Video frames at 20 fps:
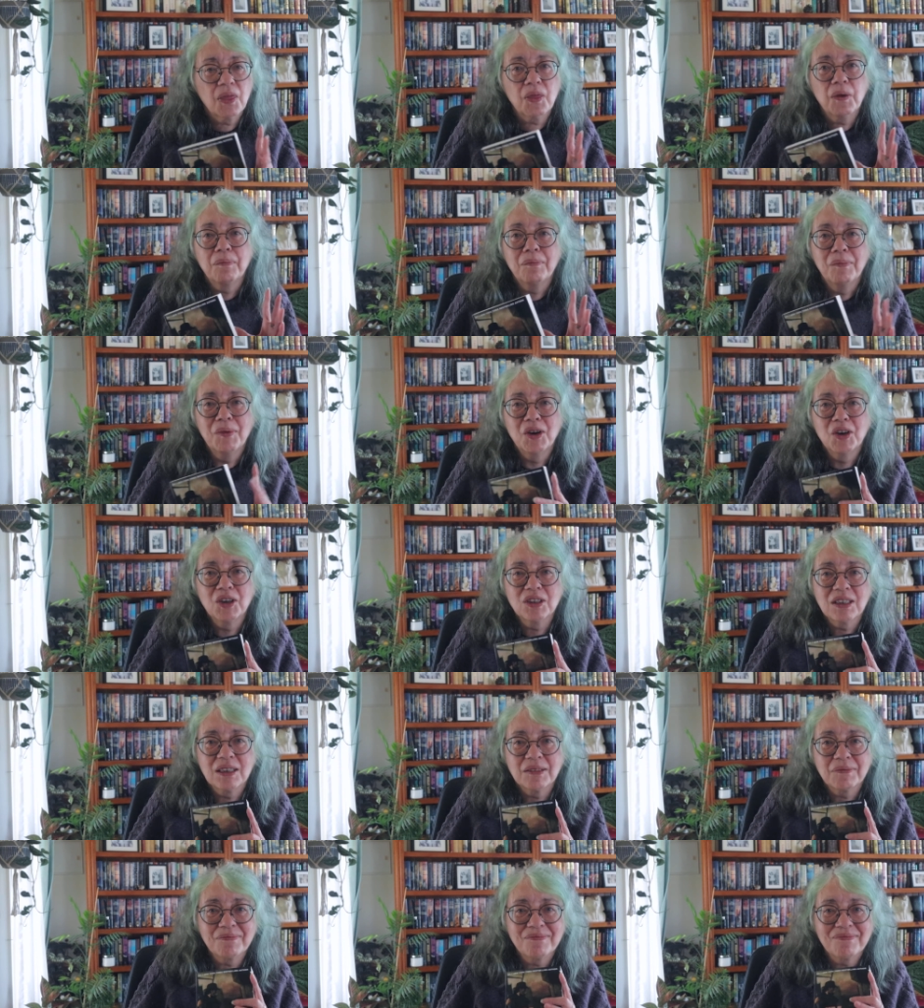The
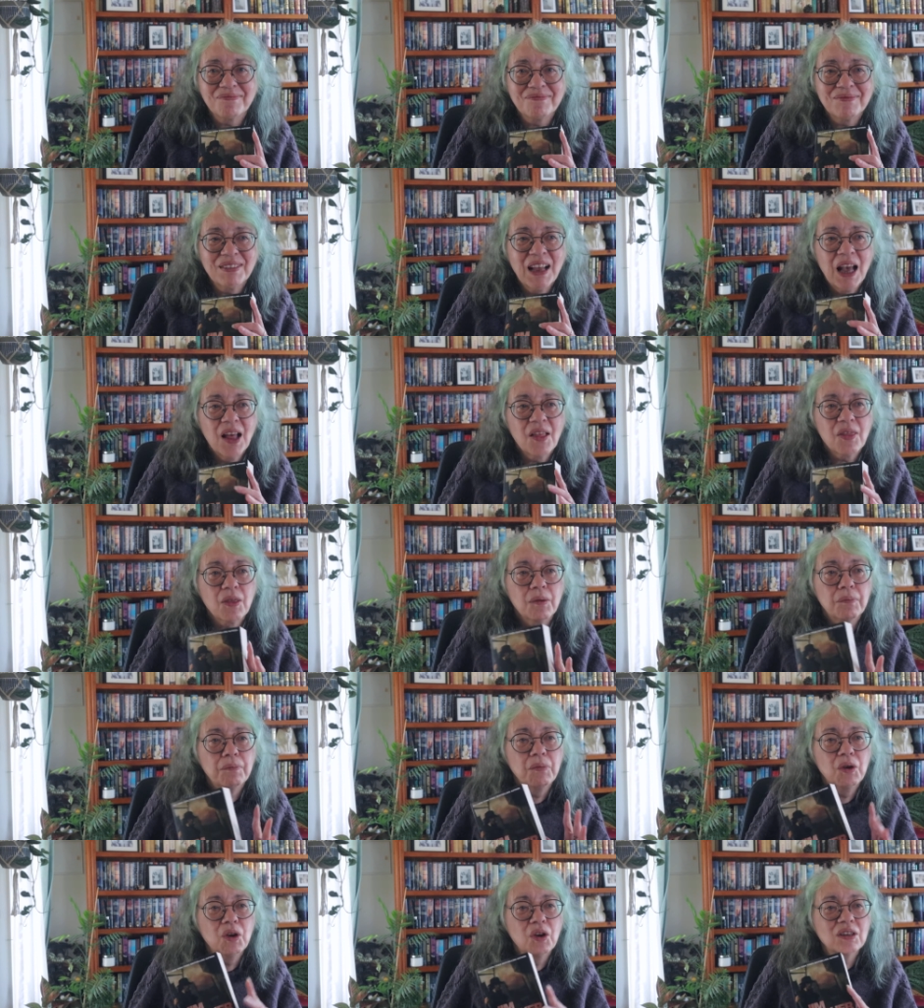Merlin. The
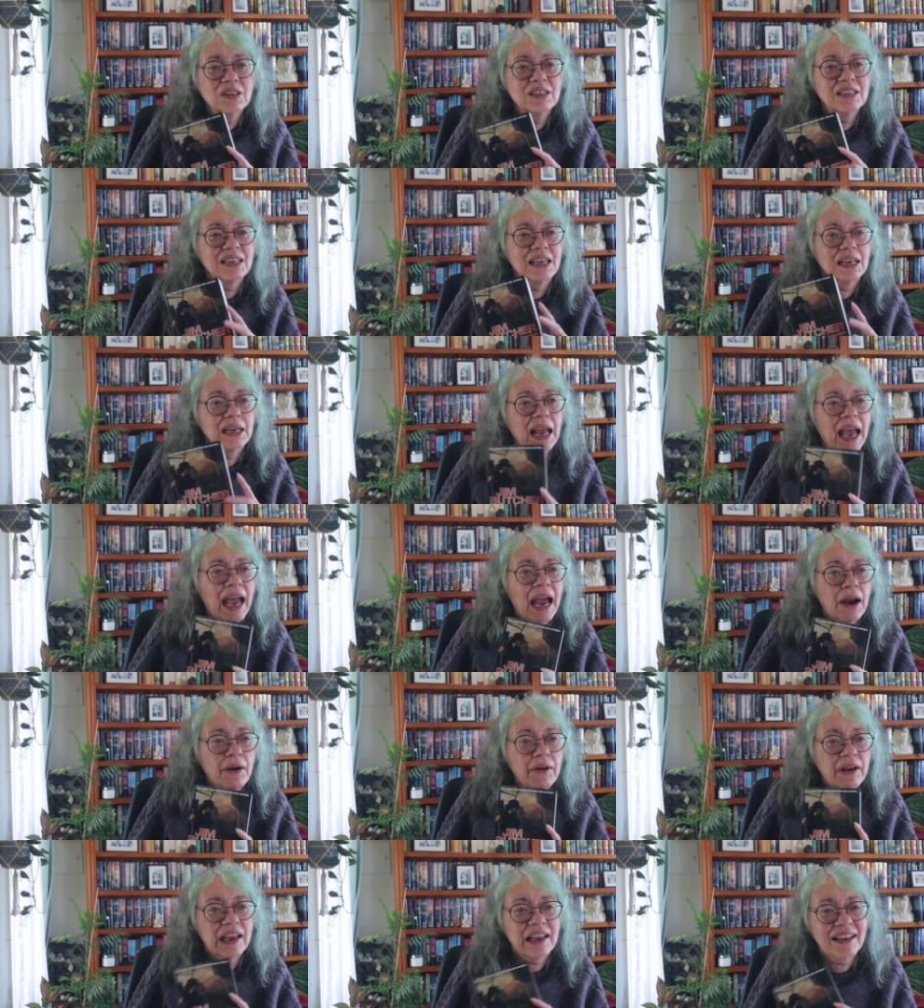Merlin and
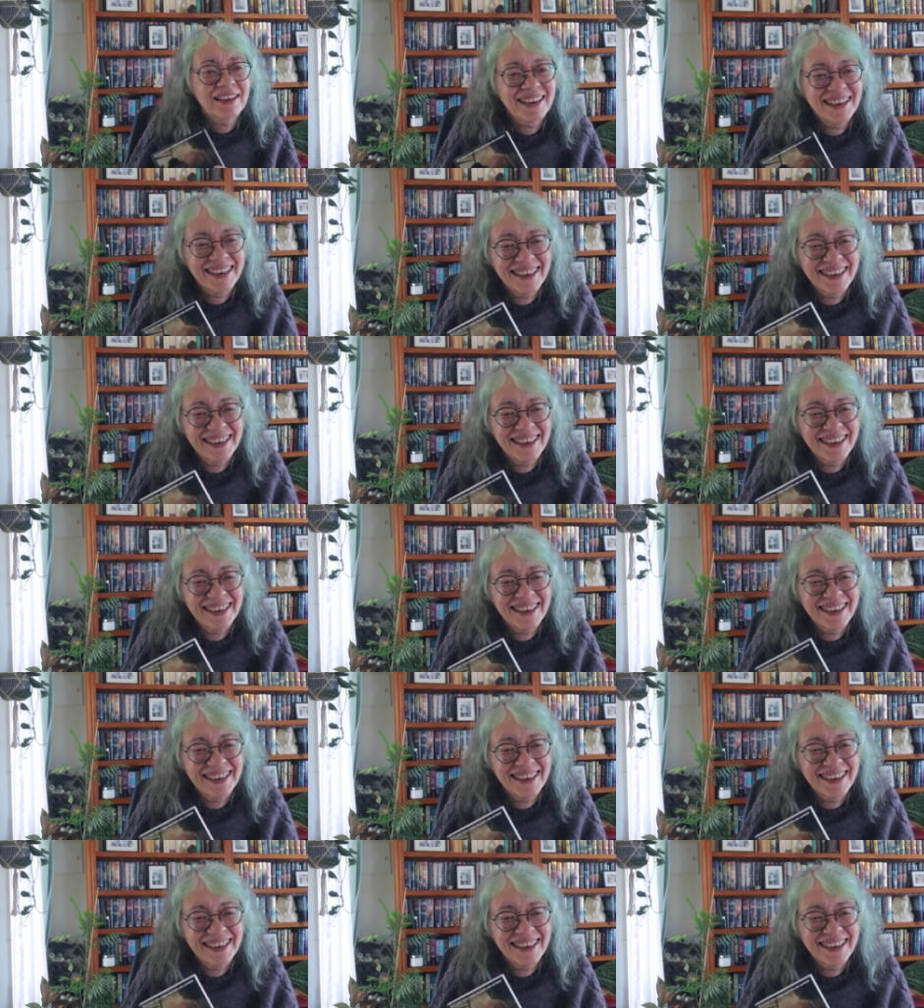Harry.